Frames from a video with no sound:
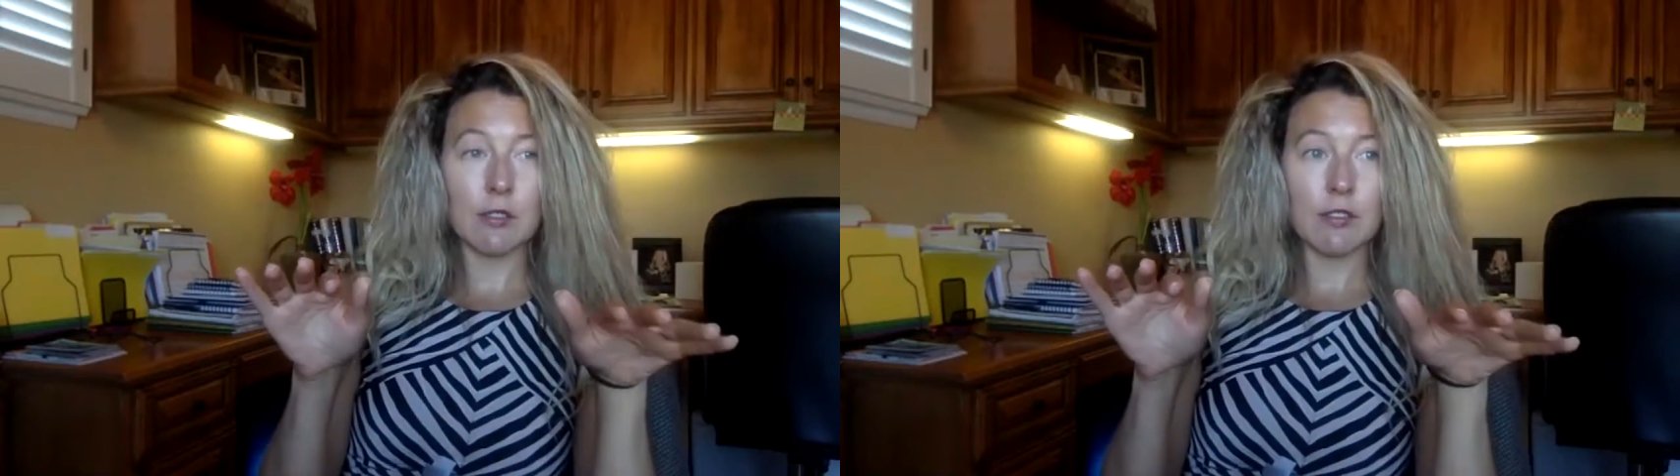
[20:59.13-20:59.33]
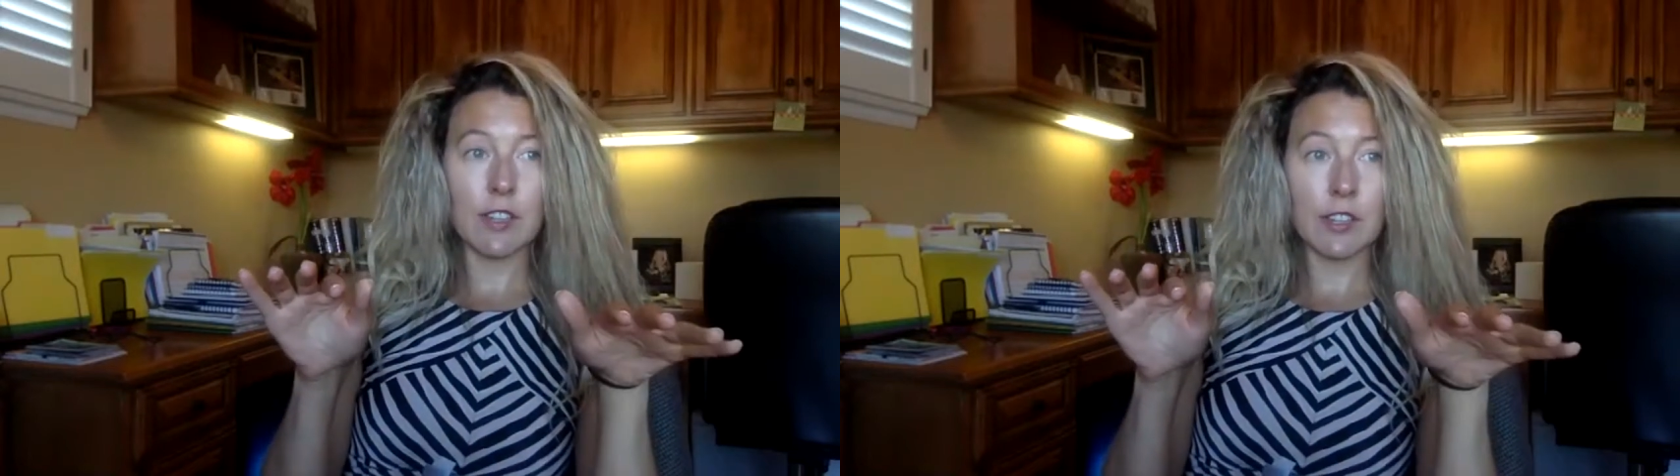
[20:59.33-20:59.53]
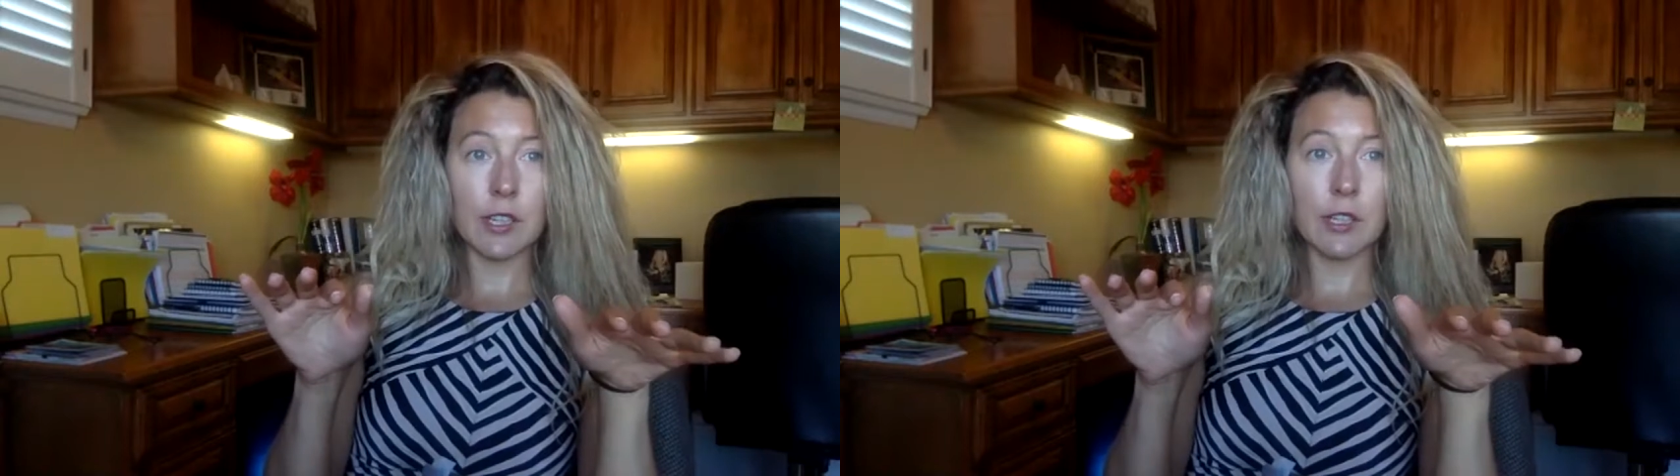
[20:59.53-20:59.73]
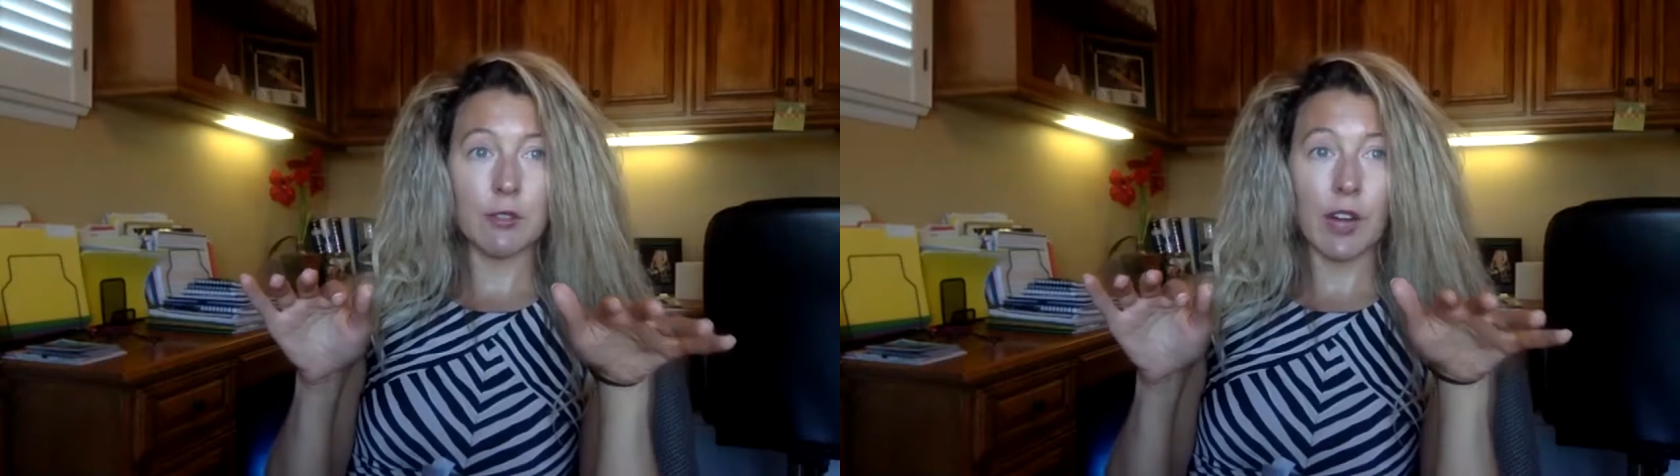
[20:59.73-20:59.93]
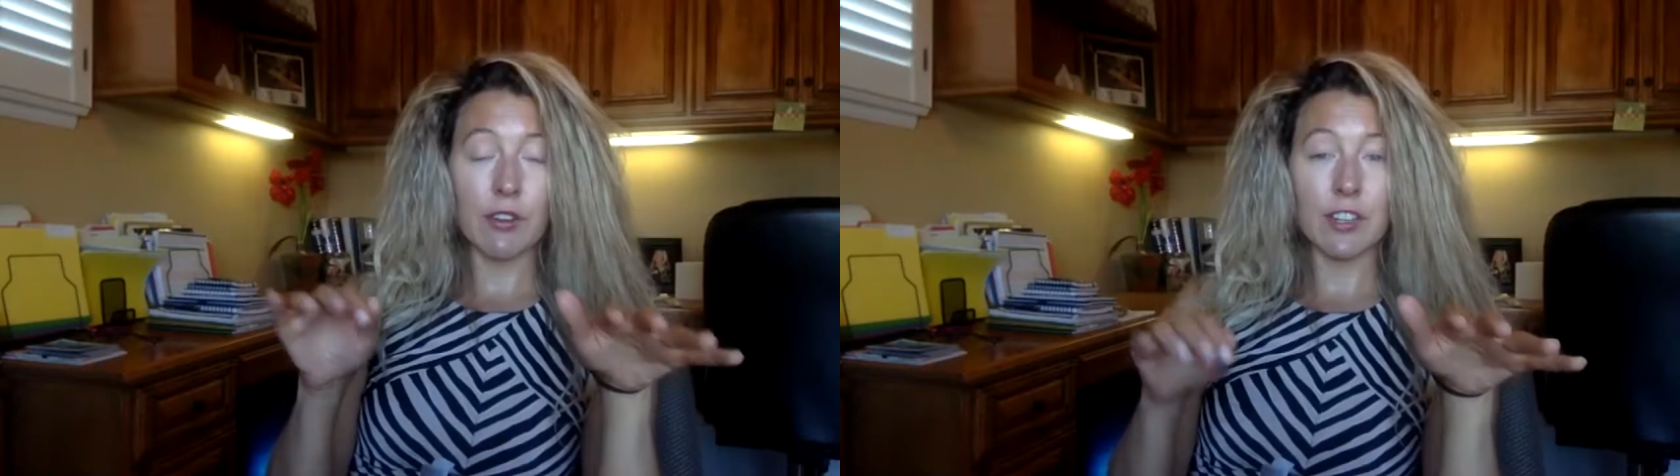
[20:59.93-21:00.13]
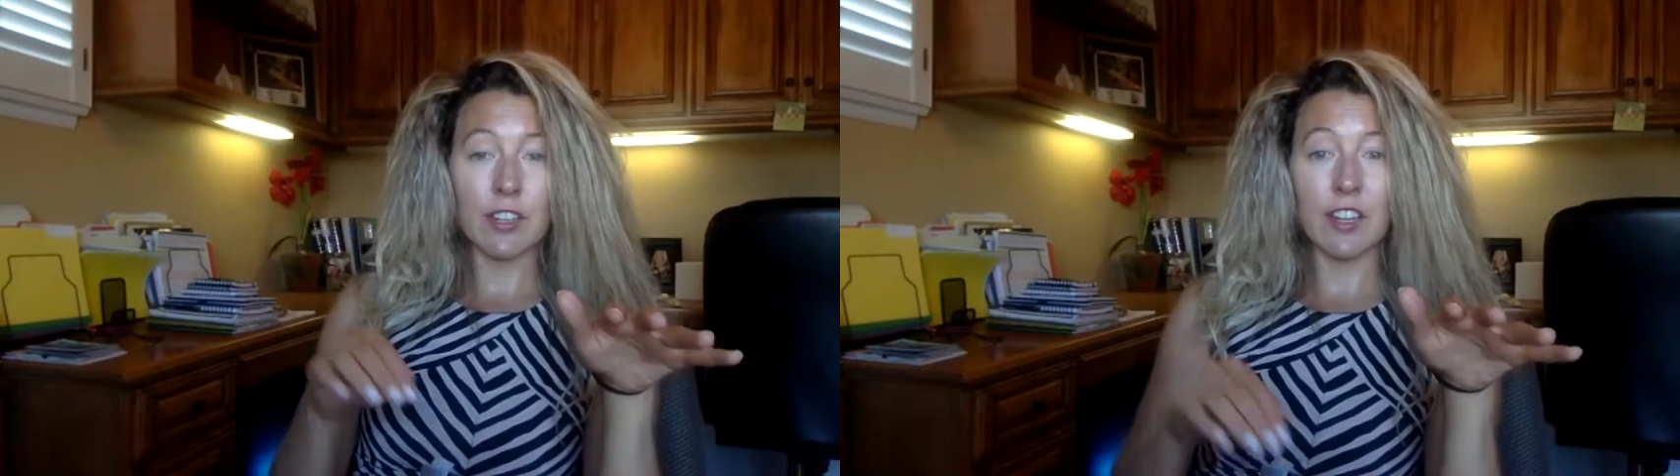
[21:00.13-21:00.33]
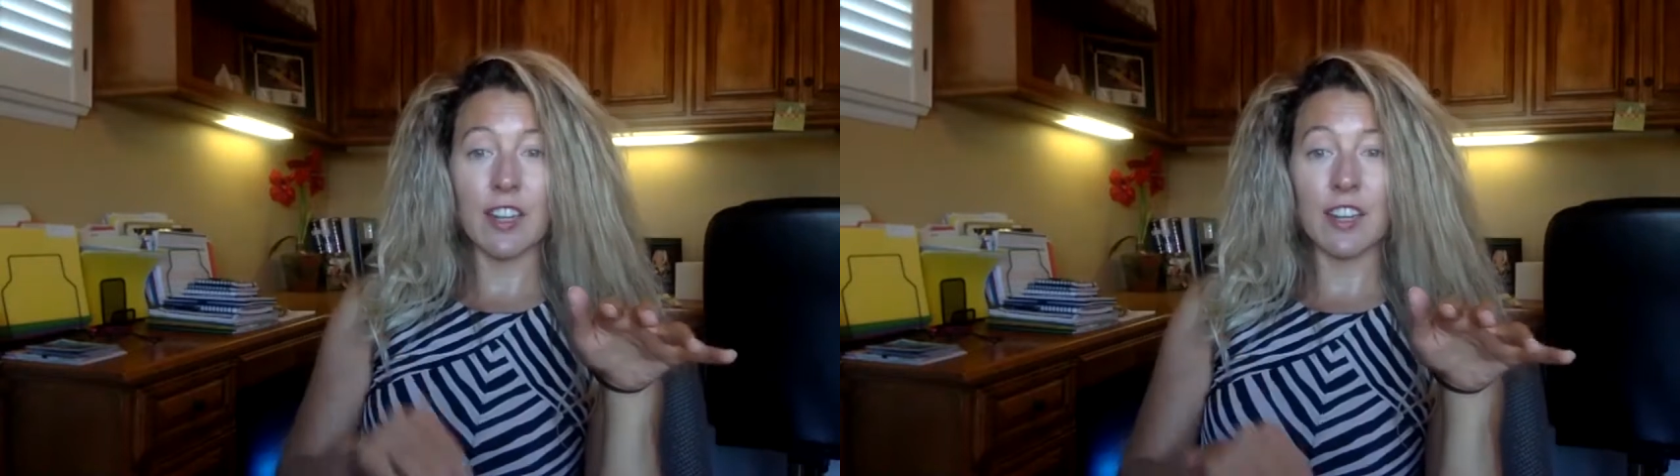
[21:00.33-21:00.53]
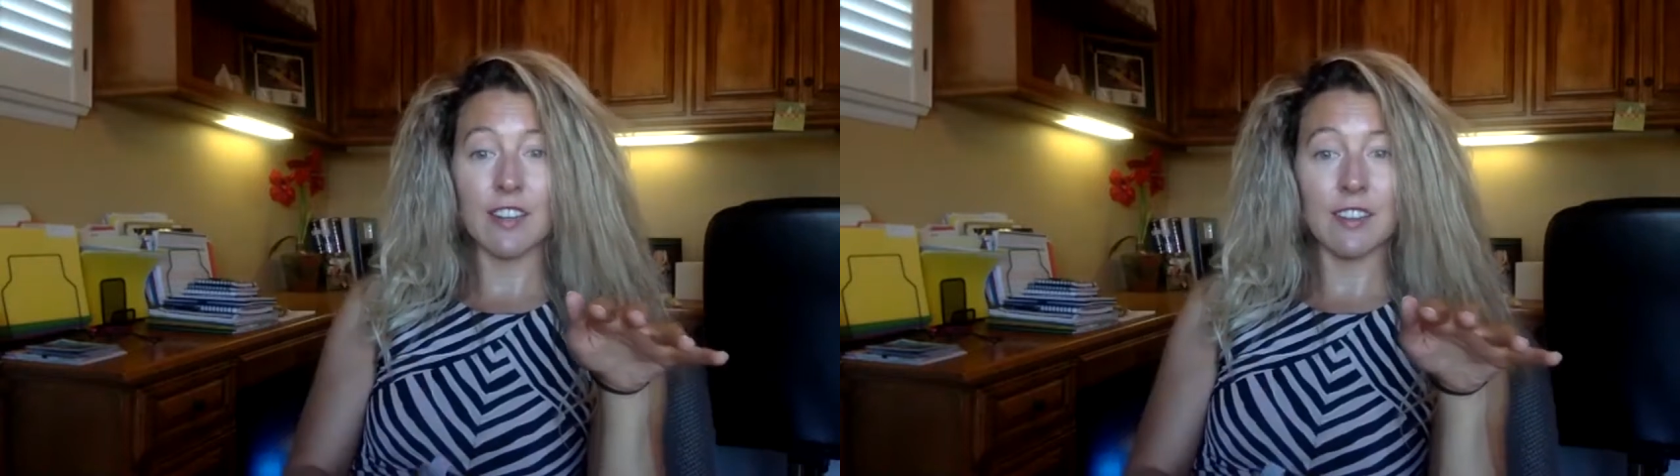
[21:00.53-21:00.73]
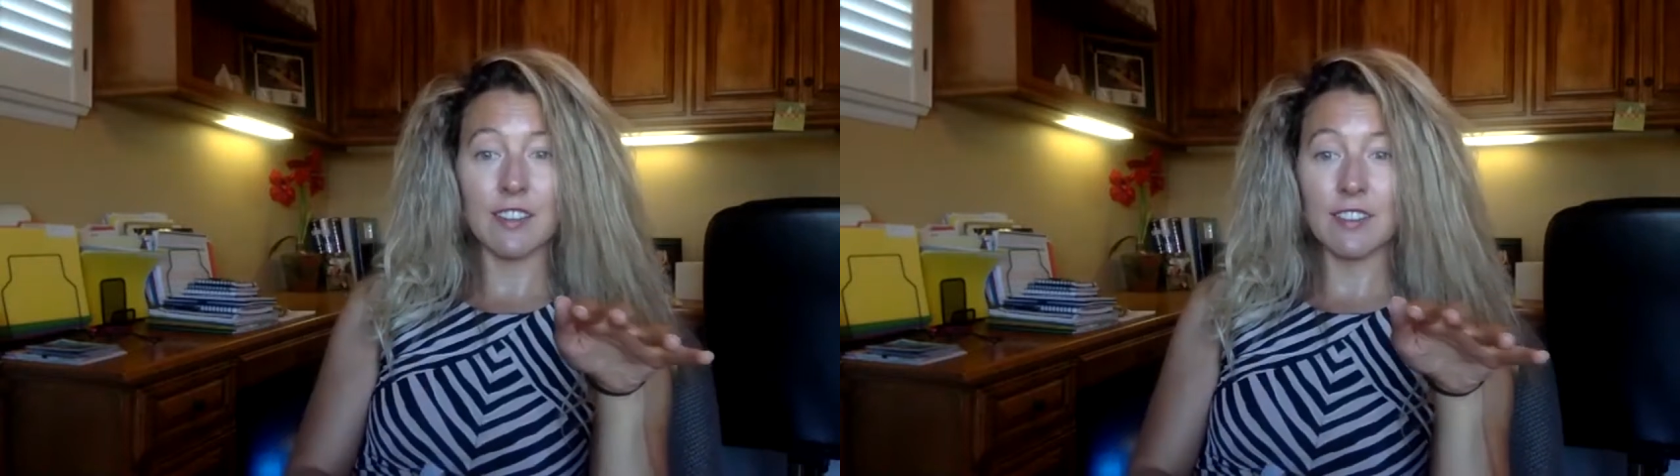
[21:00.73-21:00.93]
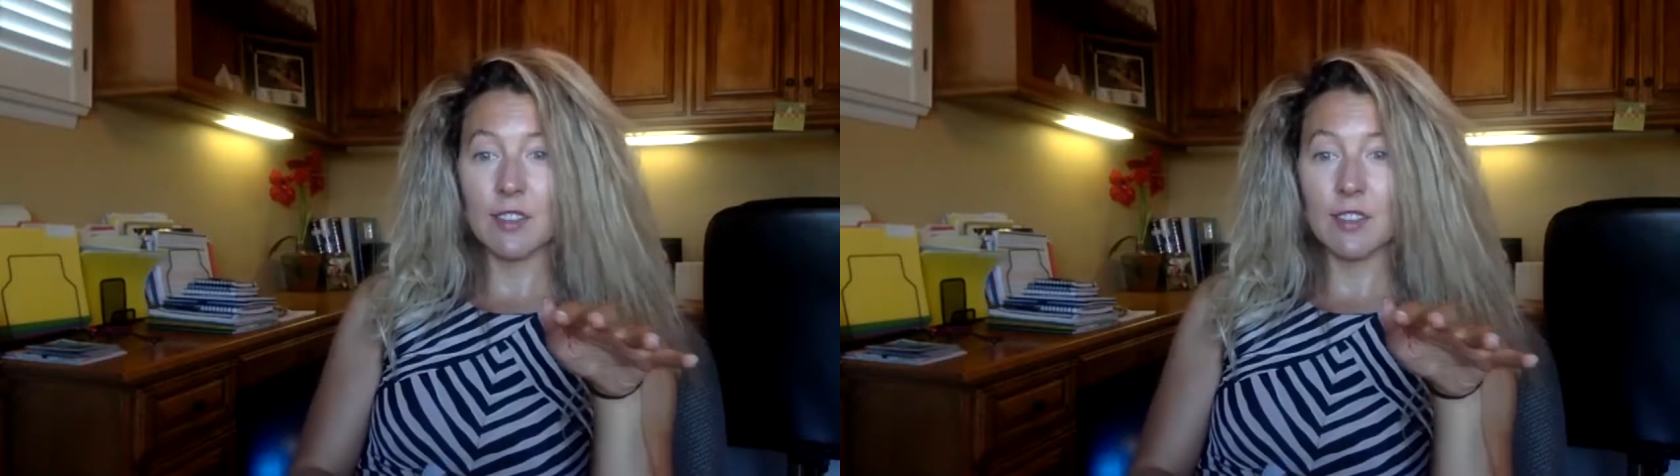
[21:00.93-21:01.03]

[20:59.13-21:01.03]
very grounded in